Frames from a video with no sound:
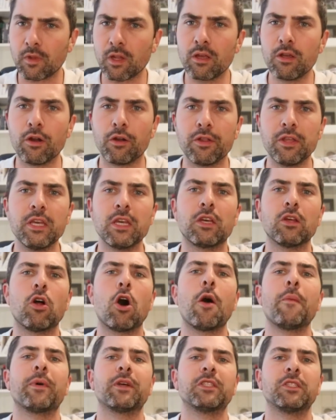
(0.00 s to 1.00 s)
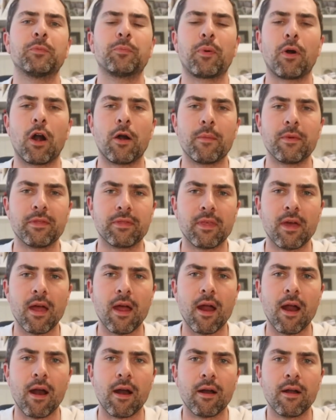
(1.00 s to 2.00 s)
you know, the economics department
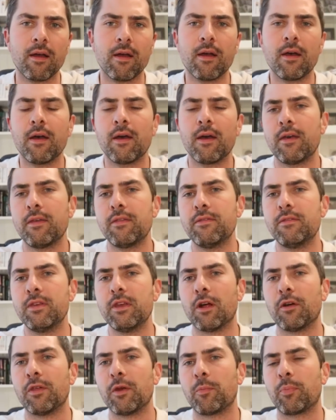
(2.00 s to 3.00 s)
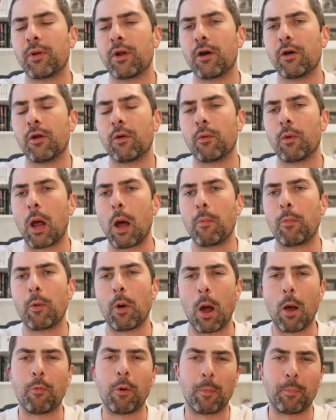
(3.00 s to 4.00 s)
there, you know they put out a, a,
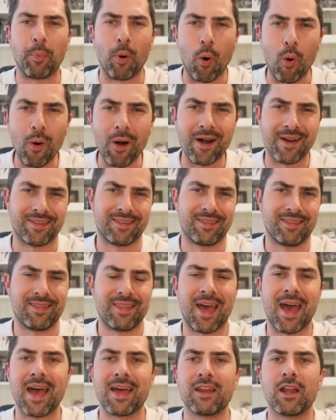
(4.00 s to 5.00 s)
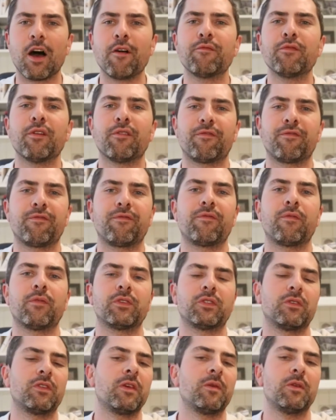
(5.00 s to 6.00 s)
a, report that of the
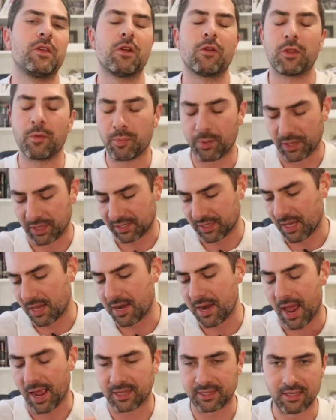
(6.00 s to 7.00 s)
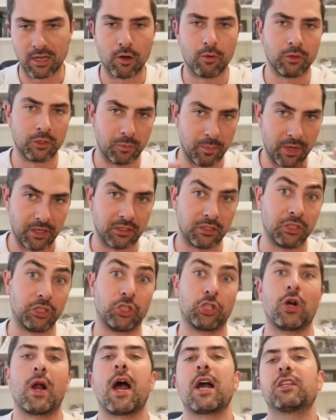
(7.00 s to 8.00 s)
so they you know they put this index out which basically
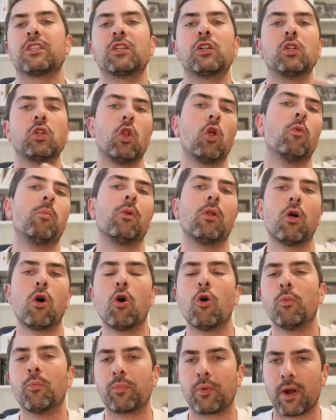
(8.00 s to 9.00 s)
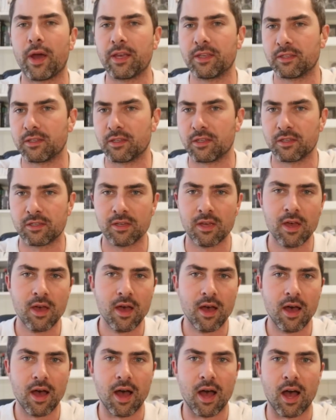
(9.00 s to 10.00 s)
tracks global home prices
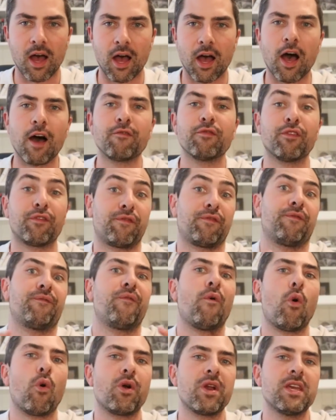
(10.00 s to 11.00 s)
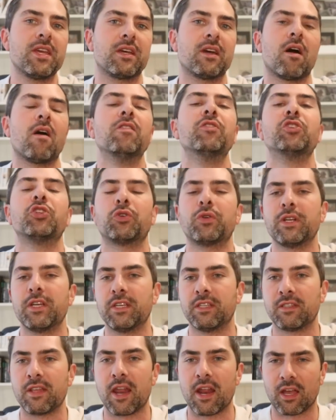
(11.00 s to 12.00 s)
uh, of the 40
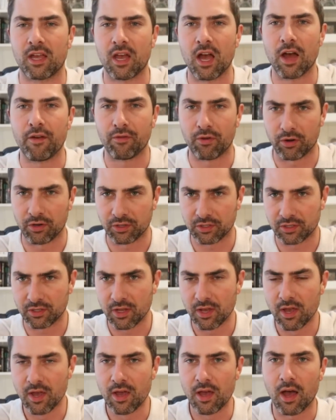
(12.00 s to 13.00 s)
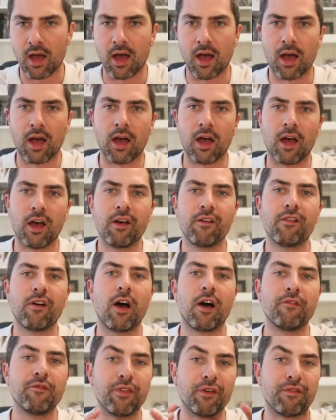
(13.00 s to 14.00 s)
countries that it covers uh,
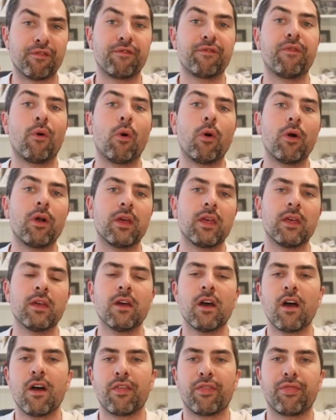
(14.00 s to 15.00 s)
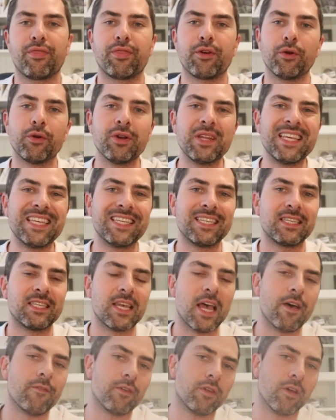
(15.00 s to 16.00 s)
of the 40
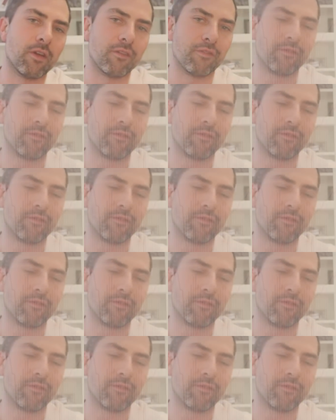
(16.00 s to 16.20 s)
37 out